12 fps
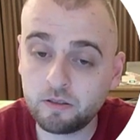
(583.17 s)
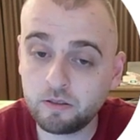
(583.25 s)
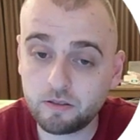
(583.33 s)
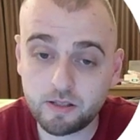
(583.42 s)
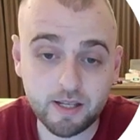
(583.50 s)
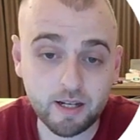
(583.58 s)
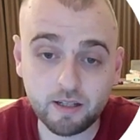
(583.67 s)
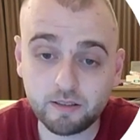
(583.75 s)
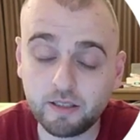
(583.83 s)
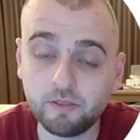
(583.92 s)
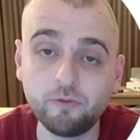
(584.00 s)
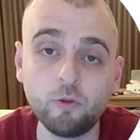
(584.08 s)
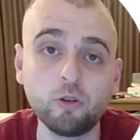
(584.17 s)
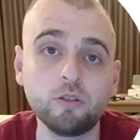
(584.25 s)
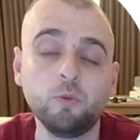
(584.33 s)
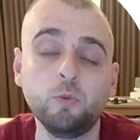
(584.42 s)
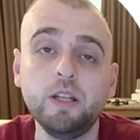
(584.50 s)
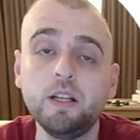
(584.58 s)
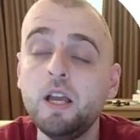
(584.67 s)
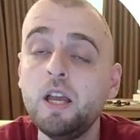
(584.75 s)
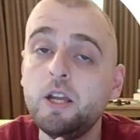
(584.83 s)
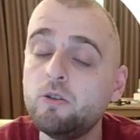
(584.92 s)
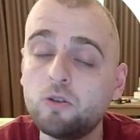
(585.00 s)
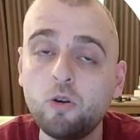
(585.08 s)
second and fourth week,
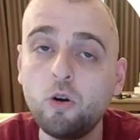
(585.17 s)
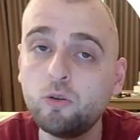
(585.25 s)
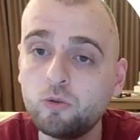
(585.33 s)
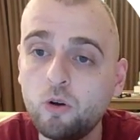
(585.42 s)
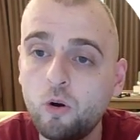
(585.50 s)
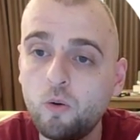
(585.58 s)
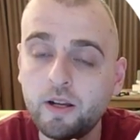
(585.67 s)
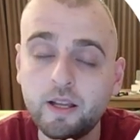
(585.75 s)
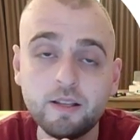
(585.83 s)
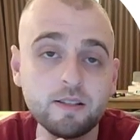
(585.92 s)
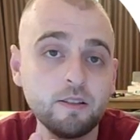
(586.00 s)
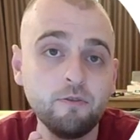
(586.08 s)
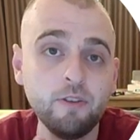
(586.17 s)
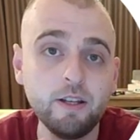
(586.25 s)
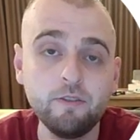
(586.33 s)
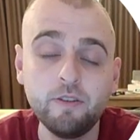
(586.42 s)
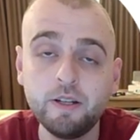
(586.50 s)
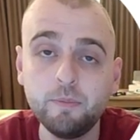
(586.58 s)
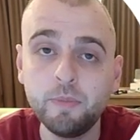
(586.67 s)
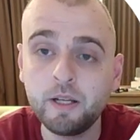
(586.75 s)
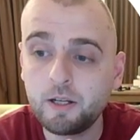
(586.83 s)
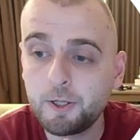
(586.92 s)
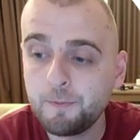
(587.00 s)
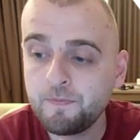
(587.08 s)
you're going to go against a very, very big
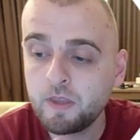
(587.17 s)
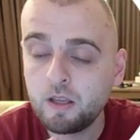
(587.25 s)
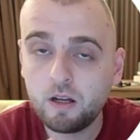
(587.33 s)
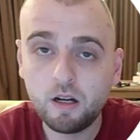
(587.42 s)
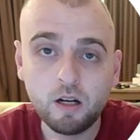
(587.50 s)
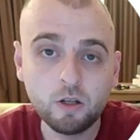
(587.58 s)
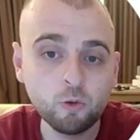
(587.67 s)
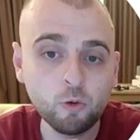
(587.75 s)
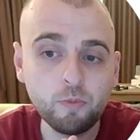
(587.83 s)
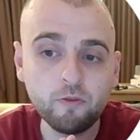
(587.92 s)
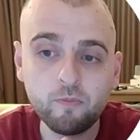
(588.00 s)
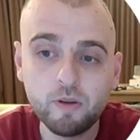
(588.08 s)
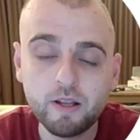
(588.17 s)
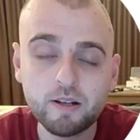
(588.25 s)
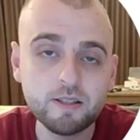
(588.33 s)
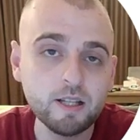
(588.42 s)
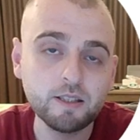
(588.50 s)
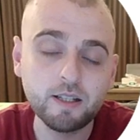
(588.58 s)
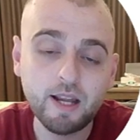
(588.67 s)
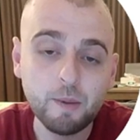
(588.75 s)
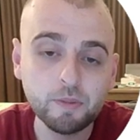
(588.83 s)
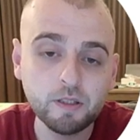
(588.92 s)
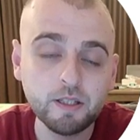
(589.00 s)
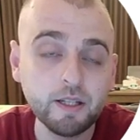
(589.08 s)
group of players that are
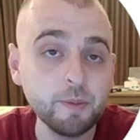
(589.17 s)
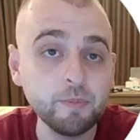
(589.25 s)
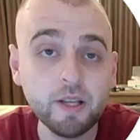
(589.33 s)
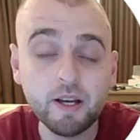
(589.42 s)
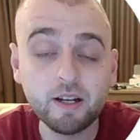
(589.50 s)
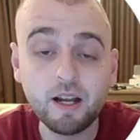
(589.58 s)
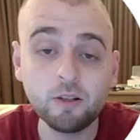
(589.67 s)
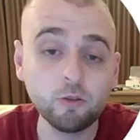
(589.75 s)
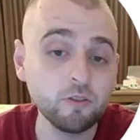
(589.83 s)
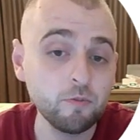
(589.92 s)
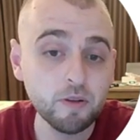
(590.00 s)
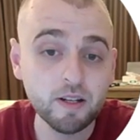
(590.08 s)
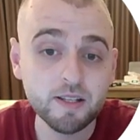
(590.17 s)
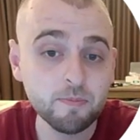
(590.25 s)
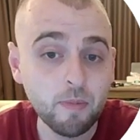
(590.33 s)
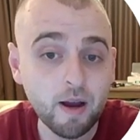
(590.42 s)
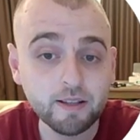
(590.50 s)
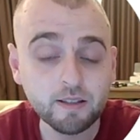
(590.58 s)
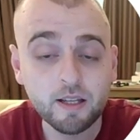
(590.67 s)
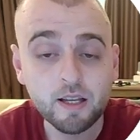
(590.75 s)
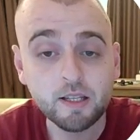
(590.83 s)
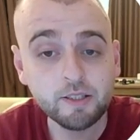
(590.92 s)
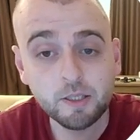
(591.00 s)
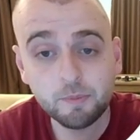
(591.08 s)
captaining him there. A lot of players might
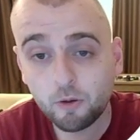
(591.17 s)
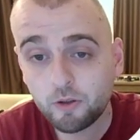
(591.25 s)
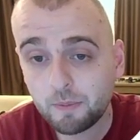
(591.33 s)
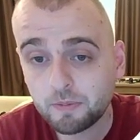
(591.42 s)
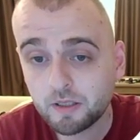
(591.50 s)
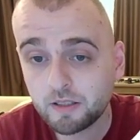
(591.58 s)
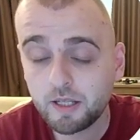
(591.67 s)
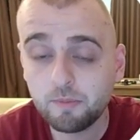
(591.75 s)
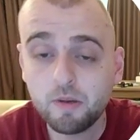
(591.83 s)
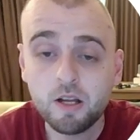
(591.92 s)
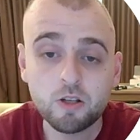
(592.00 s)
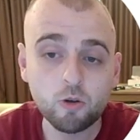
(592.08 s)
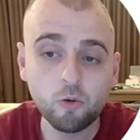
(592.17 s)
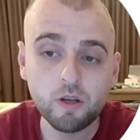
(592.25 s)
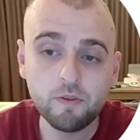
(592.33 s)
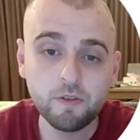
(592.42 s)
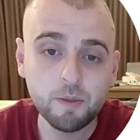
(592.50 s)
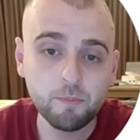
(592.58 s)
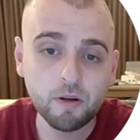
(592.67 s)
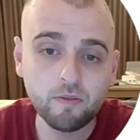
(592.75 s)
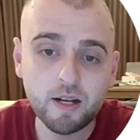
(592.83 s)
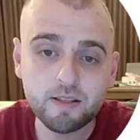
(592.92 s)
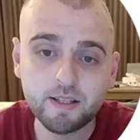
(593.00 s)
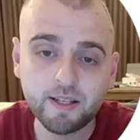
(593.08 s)
triple captain him. So if he
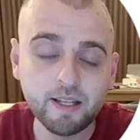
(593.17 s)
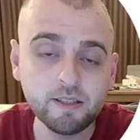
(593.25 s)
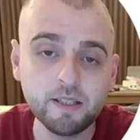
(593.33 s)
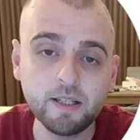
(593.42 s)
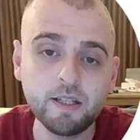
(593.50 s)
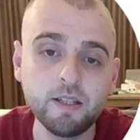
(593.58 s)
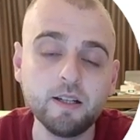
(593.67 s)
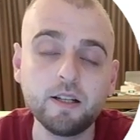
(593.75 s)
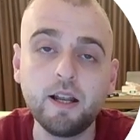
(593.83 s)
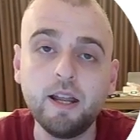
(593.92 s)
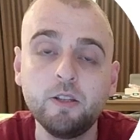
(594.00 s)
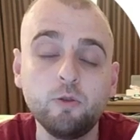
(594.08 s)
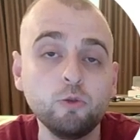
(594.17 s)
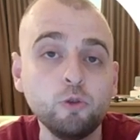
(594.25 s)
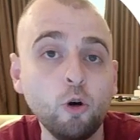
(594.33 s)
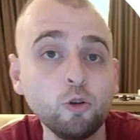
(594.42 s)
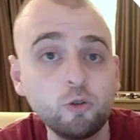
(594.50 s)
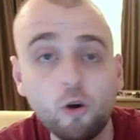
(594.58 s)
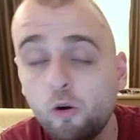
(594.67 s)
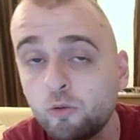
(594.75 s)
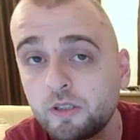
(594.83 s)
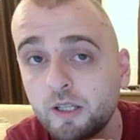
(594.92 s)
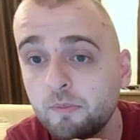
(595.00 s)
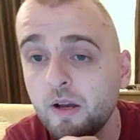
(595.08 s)
provides a hat-trick here and you don't own
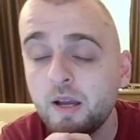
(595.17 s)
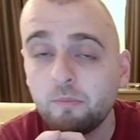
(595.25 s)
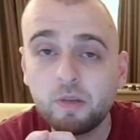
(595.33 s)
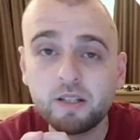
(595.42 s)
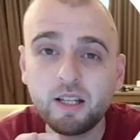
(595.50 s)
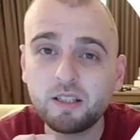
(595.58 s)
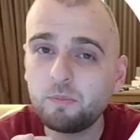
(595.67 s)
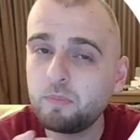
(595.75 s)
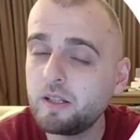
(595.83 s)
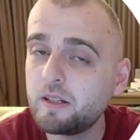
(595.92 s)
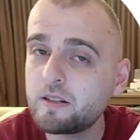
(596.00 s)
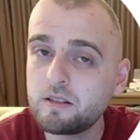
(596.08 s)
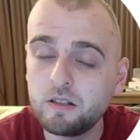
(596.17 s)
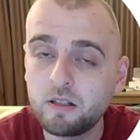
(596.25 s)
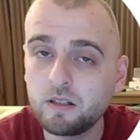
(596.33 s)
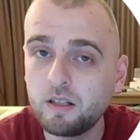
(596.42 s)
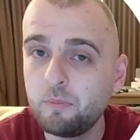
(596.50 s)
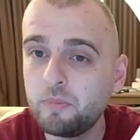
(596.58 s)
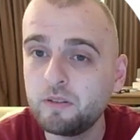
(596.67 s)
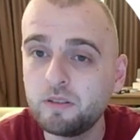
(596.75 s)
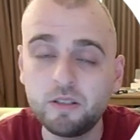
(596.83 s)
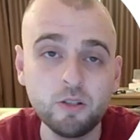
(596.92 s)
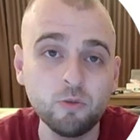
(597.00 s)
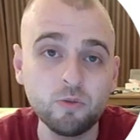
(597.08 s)
him, but the other players earn up
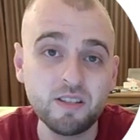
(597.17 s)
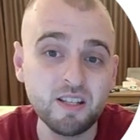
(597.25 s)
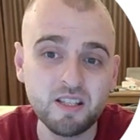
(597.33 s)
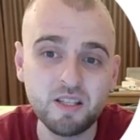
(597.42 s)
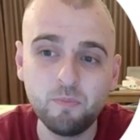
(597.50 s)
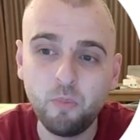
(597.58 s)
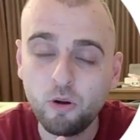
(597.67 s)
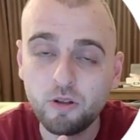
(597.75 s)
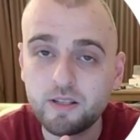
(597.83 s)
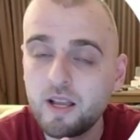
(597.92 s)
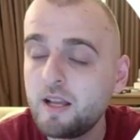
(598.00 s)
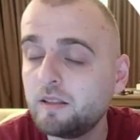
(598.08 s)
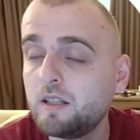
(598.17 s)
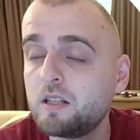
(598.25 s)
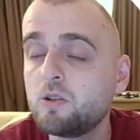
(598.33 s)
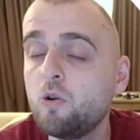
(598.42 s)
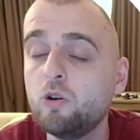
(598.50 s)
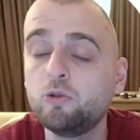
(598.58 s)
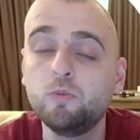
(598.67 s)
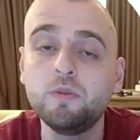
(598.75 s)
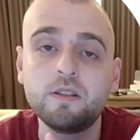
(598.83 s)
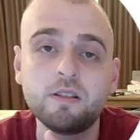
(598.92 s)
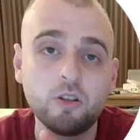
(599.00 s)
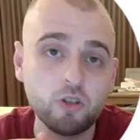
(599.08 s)
until 60 points, that's going to be
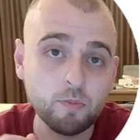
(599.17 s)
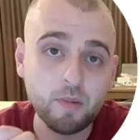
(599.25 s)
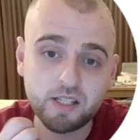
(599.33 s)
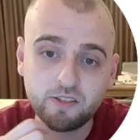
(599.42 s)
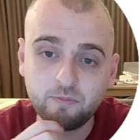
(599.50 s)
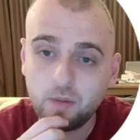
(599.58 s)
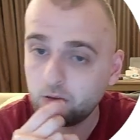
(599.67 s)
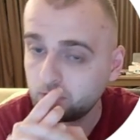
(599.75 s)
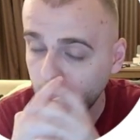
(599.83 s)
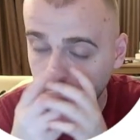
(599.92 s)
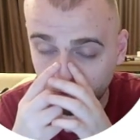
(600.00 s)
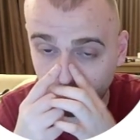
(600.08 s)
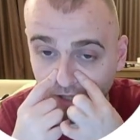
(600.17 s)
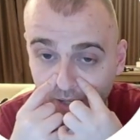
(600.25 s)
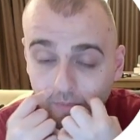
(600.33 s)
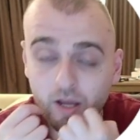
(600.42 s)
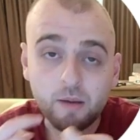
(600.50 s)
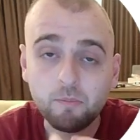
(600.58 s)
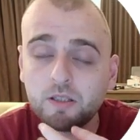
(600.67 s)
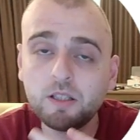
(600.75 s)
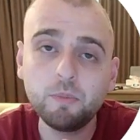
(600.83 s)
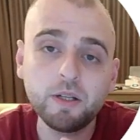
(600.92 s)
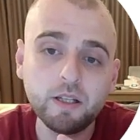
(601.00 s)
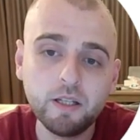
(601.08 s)
such a massive mountain to climb. But at the
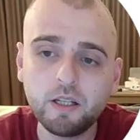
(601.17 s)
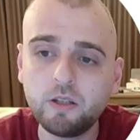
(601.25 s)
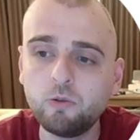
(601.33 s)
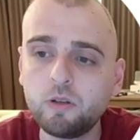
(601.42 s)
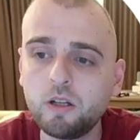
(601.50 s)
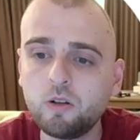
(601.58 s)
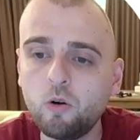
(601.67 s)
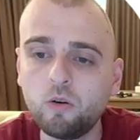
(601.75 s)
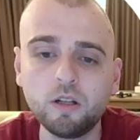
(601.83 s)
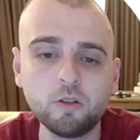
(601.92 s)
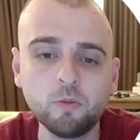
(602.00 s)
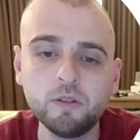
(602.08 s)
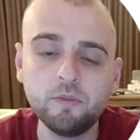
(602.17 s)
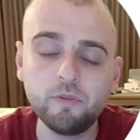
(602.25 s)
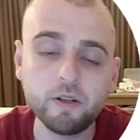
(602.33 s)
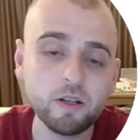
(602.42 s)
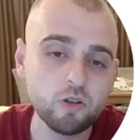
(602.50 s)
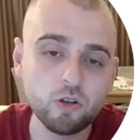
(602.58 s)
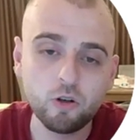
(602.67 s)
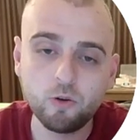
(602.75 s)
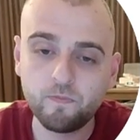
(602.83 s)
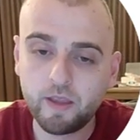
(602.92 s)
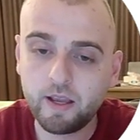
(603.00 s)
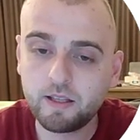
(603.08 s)
beginning, you can go a little bit differential
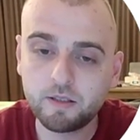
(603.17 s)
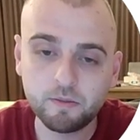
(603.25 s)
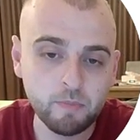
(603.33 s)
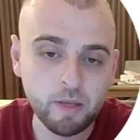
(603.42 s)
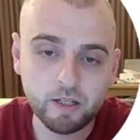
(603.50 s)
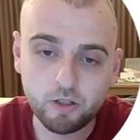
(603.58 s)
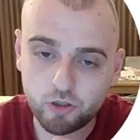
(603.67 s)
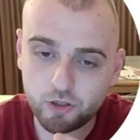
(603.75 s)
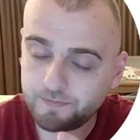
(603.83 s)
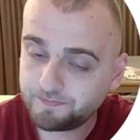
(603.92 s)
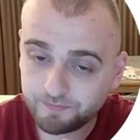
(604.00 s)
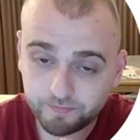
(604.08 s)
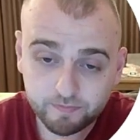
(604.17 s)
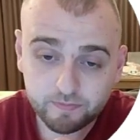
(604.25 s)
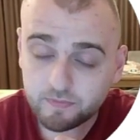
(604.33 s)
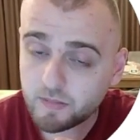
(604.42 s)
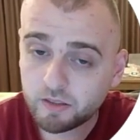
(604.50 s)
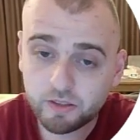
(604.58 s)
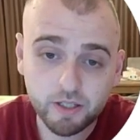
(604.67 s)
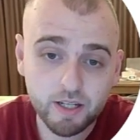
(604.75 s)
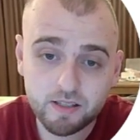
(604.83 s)
and manage the rest.